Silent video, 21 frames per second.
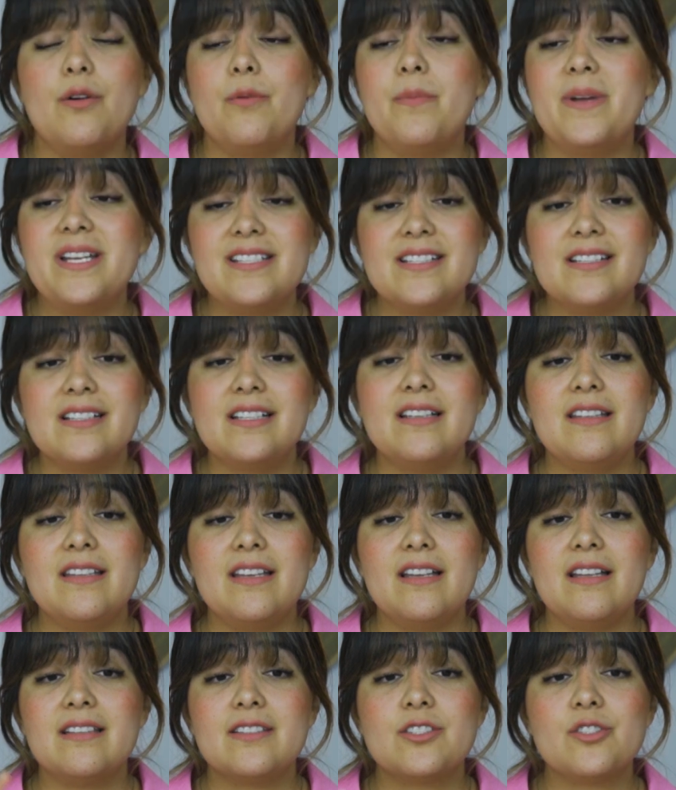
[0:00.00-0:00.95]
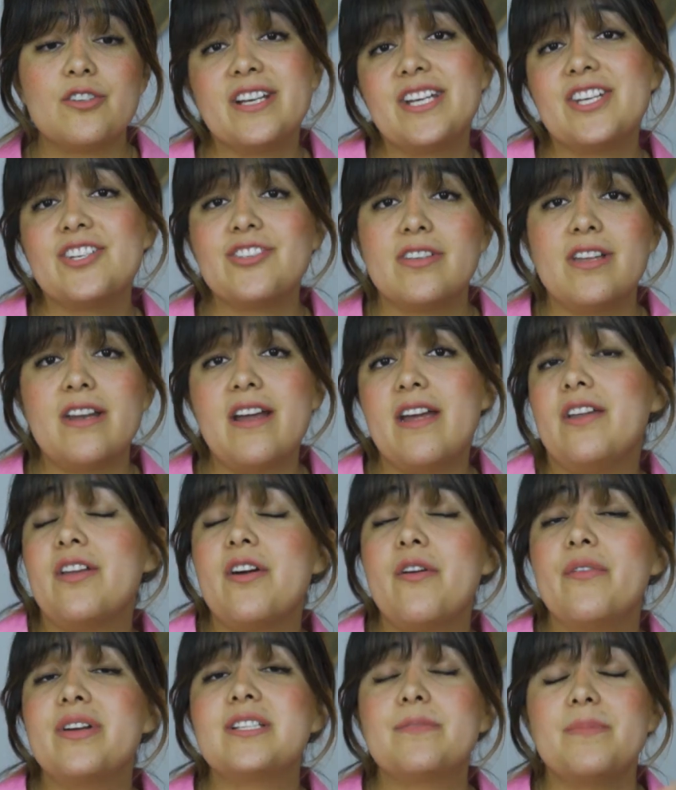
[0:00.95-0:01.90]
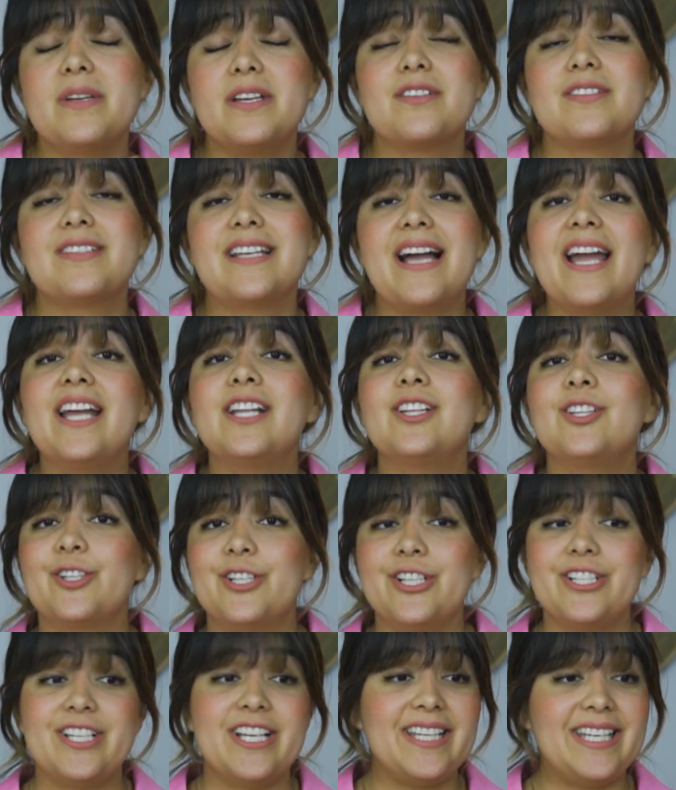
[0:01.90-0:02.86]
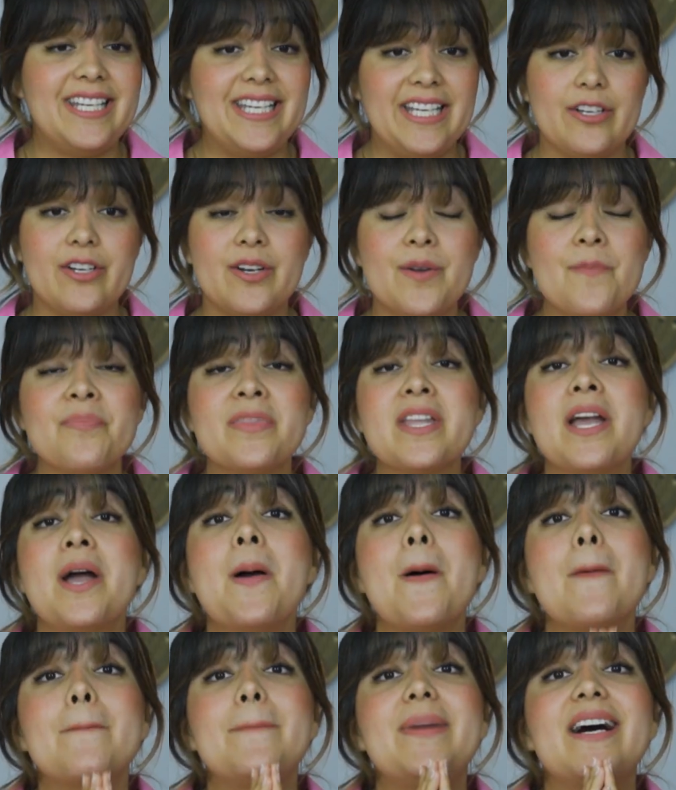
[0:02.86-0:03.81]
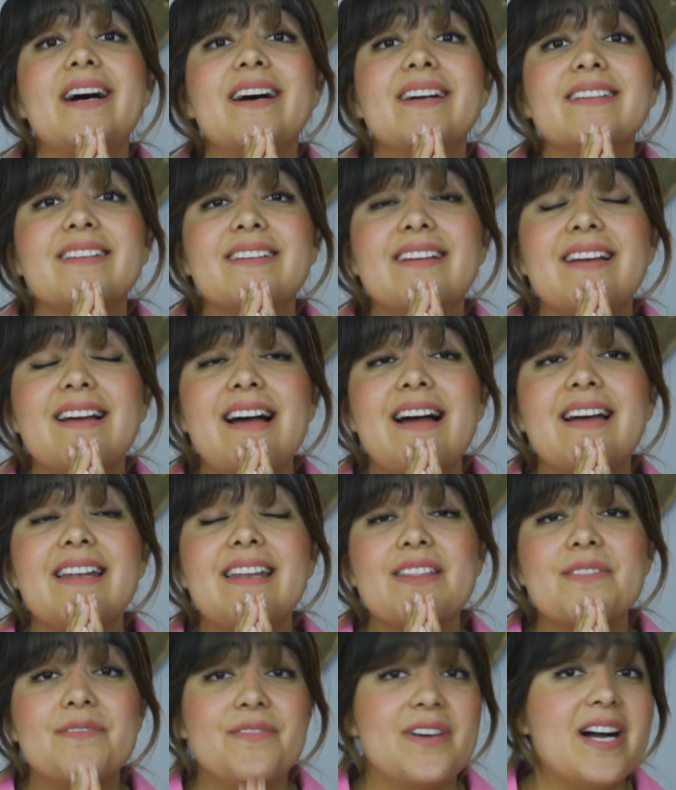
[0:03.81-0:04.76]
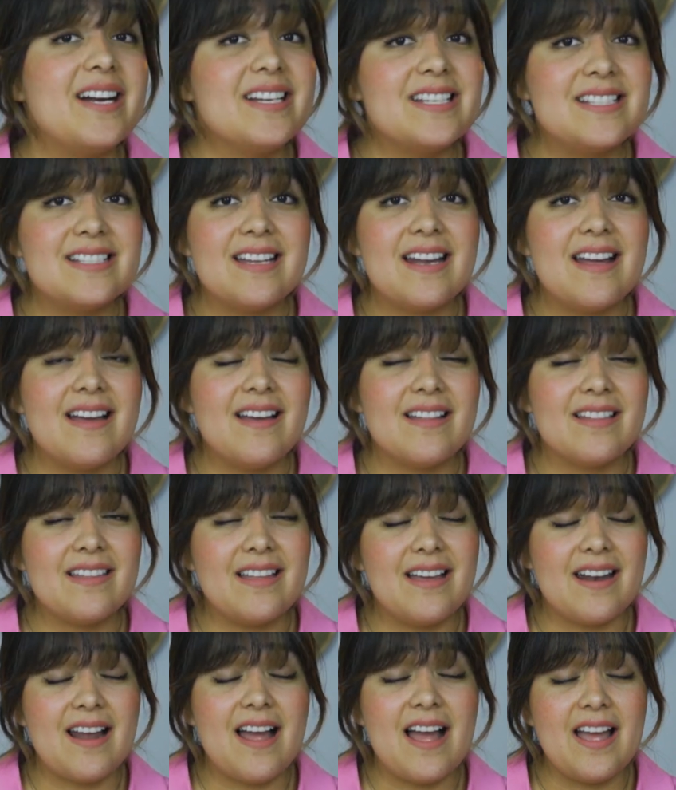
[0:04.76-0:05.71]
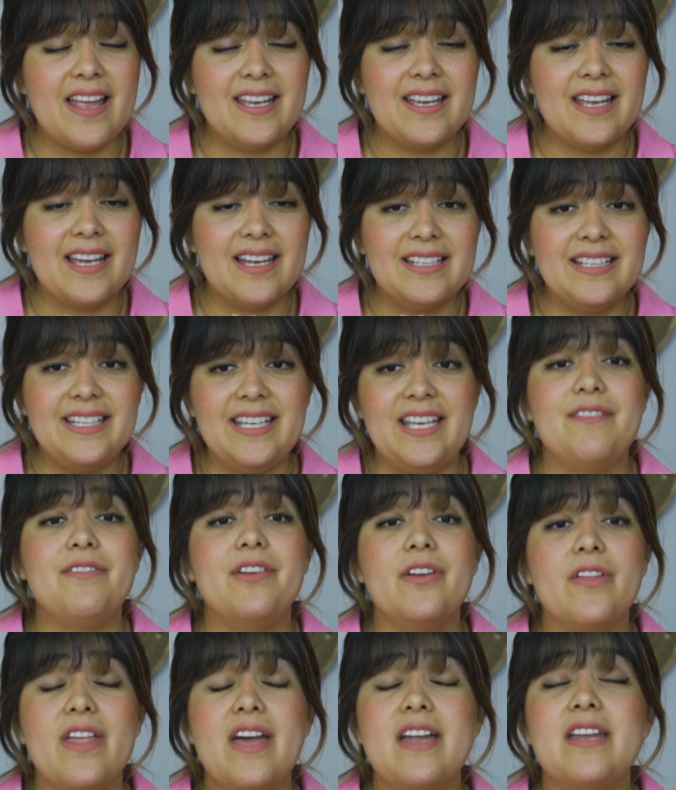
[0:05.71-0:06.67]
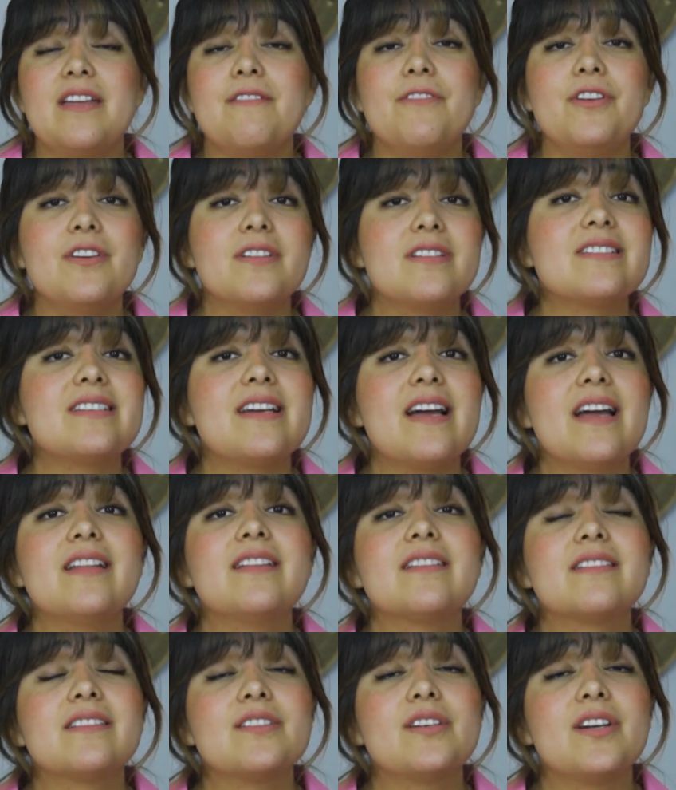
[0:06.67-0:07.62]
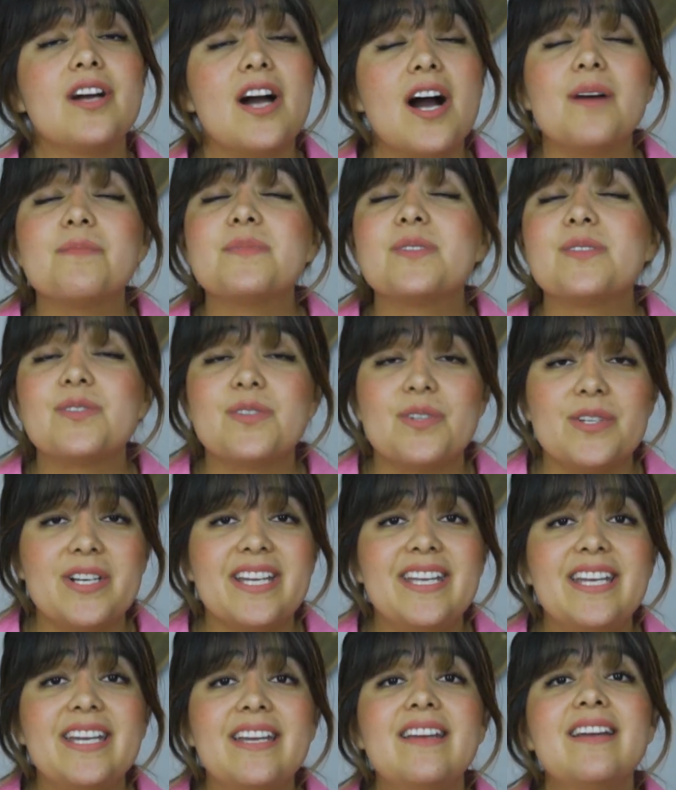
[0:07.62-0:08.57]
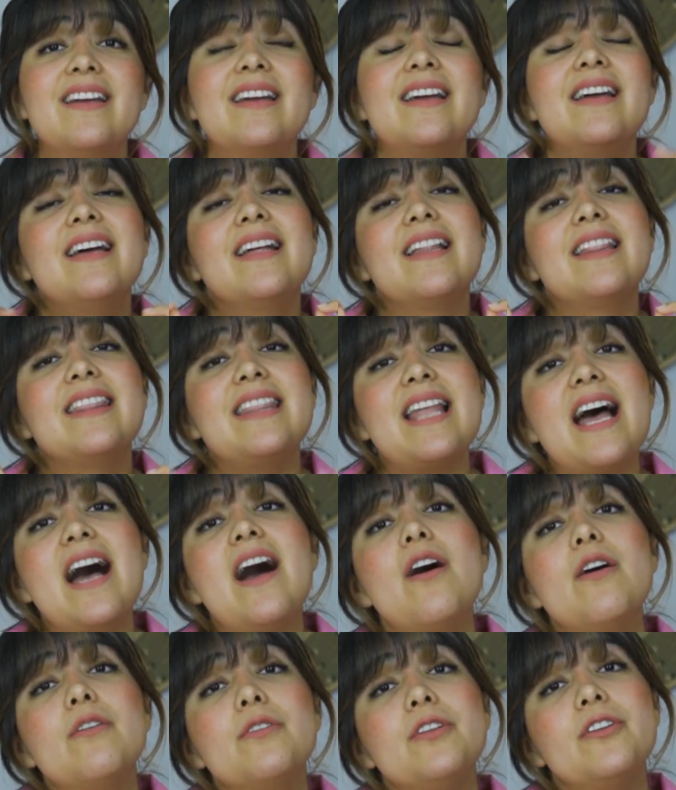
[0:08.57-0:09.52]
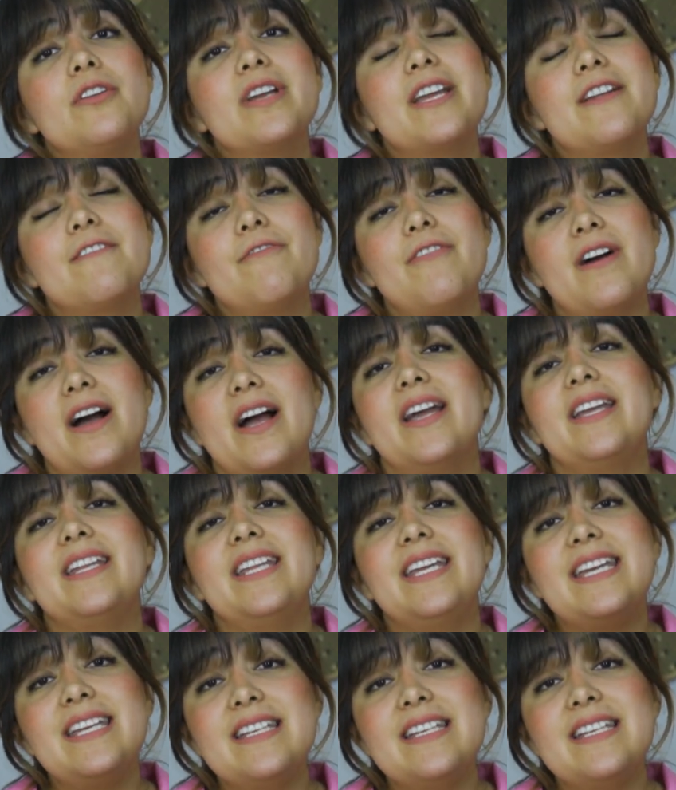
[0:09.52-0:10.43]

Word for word: So basically the Turkish that I know, it's because I learned it here. But an advice that I, that I can give you, that if you decide to come to Turkey, Now you can find